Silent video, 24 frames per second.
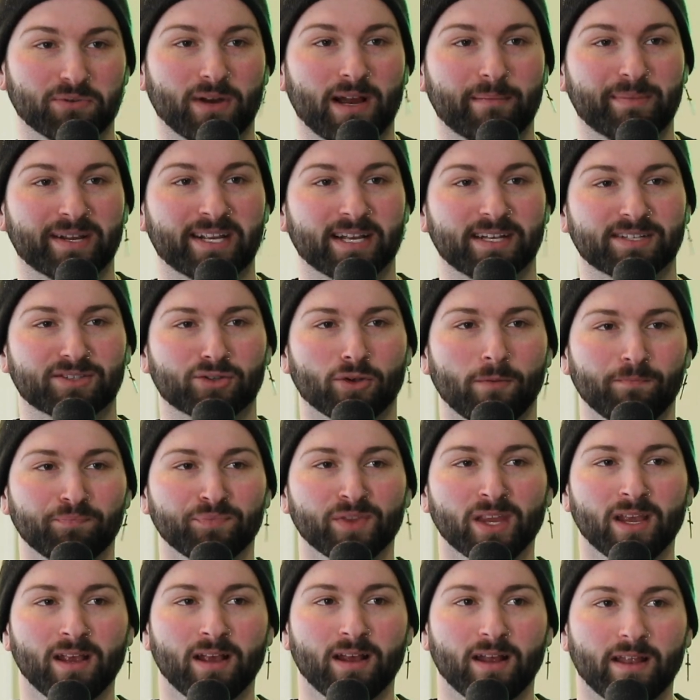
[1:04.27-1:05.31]
right? Because
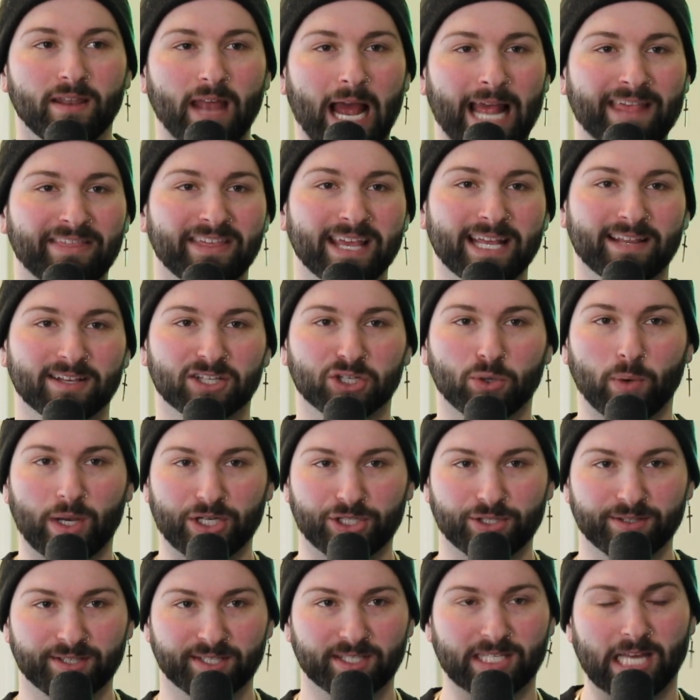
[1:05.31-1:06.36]
I think this
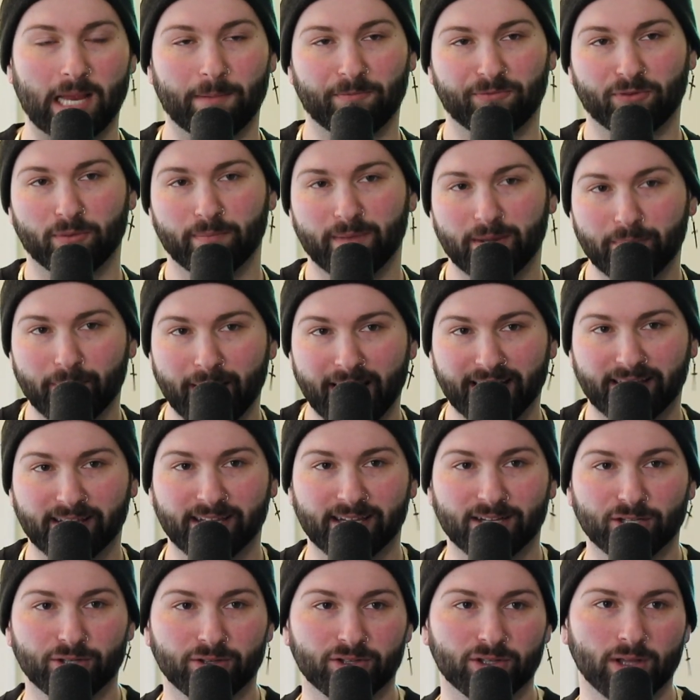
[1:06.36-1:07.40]
question stemmed from me
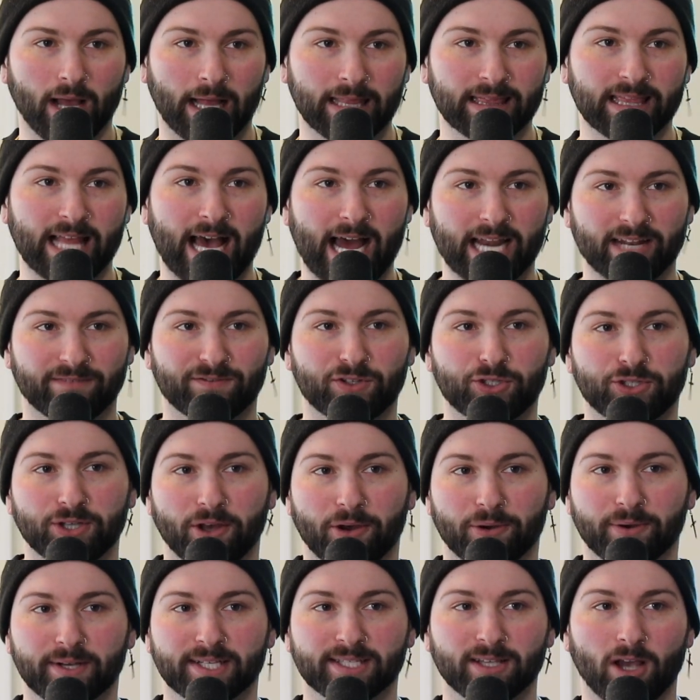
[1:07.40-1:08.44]
making a lot of
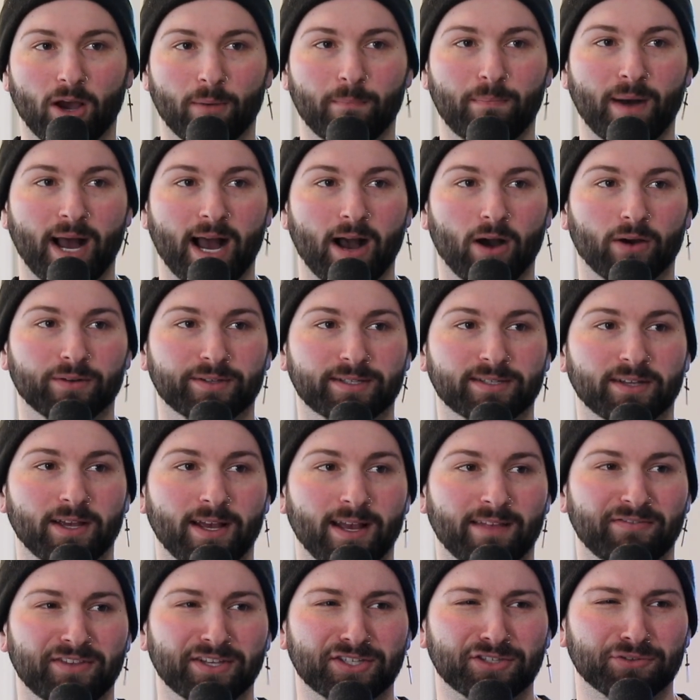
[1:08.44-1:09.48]
jokes about
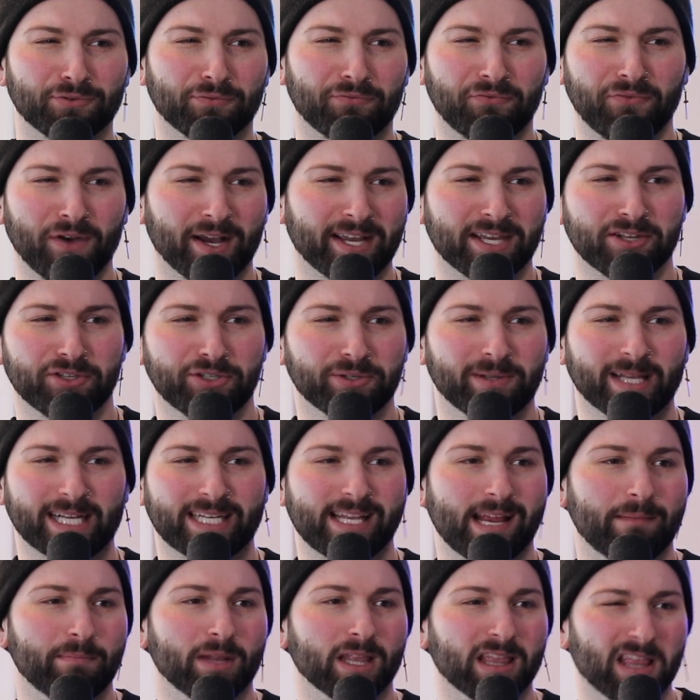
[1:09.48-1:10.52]
this fucking dude like
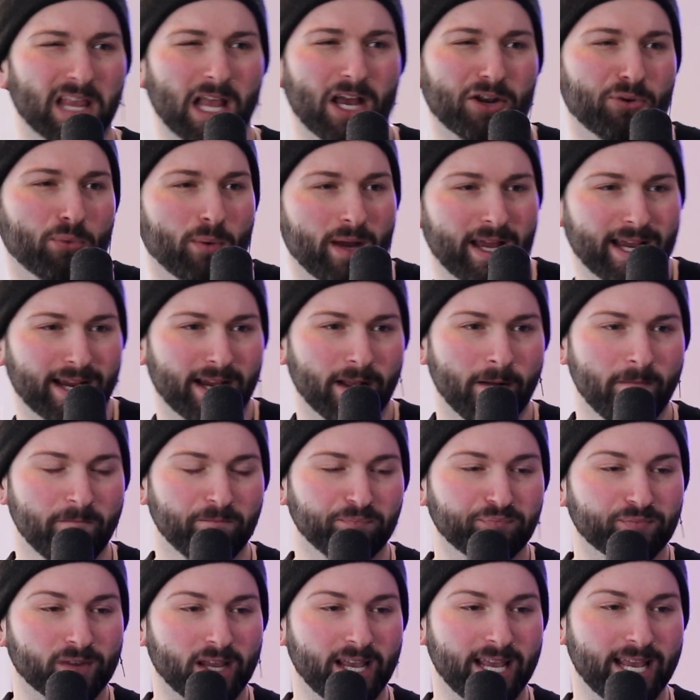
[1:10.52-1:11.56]
named Ludwig
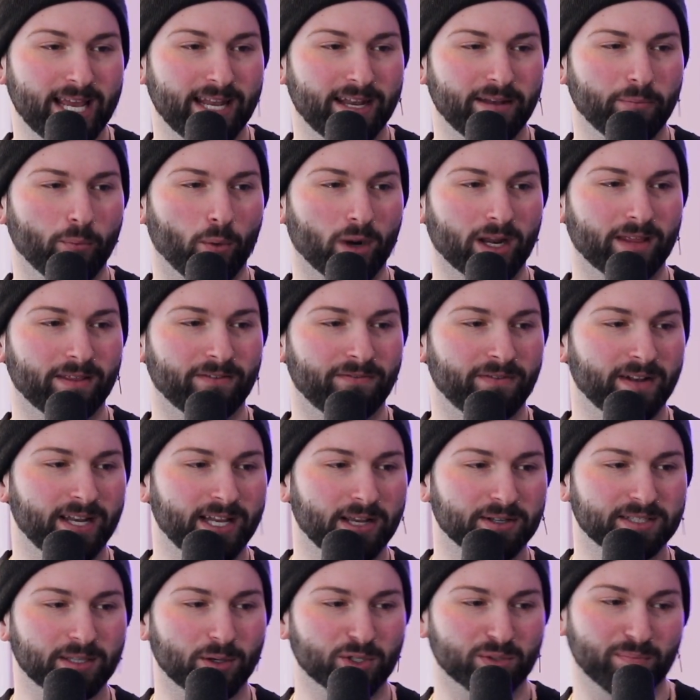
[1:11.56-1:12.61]
in one of the
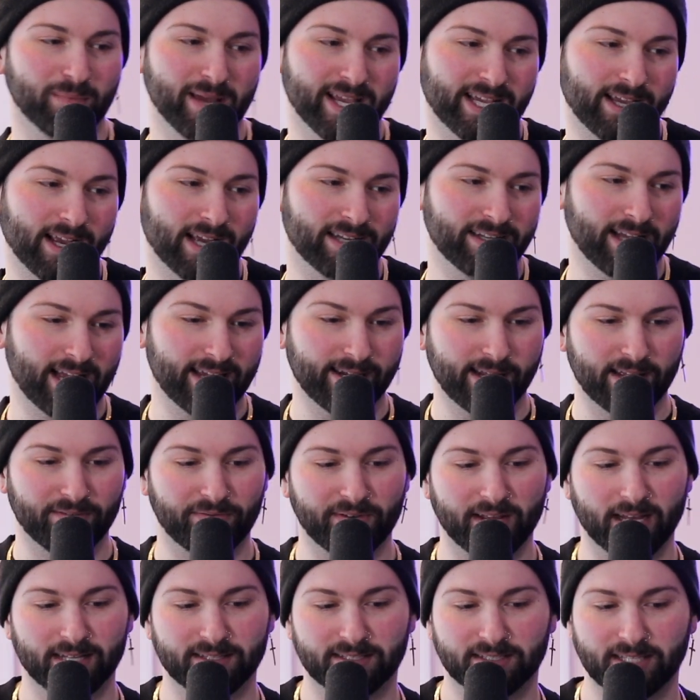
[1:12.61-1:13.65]
videos I was making on 90 Day
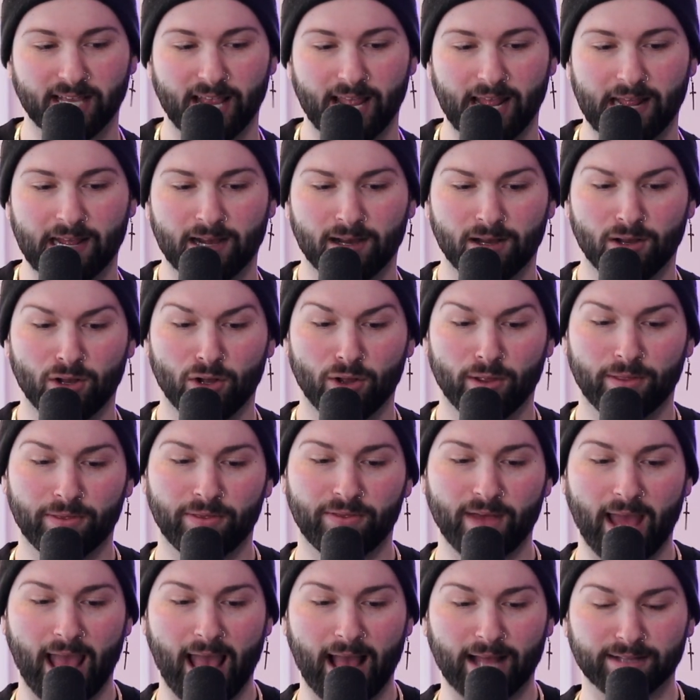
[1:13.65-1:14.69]
Fiancé,
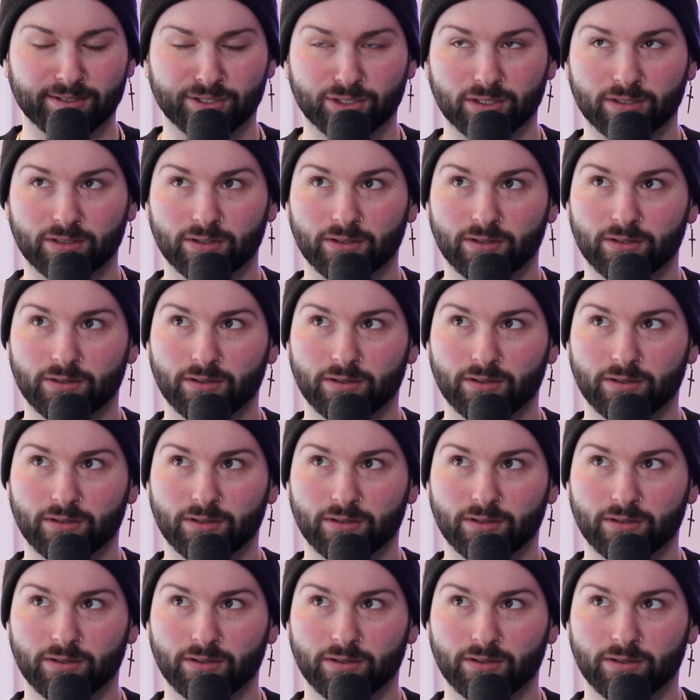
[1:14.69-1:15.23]
that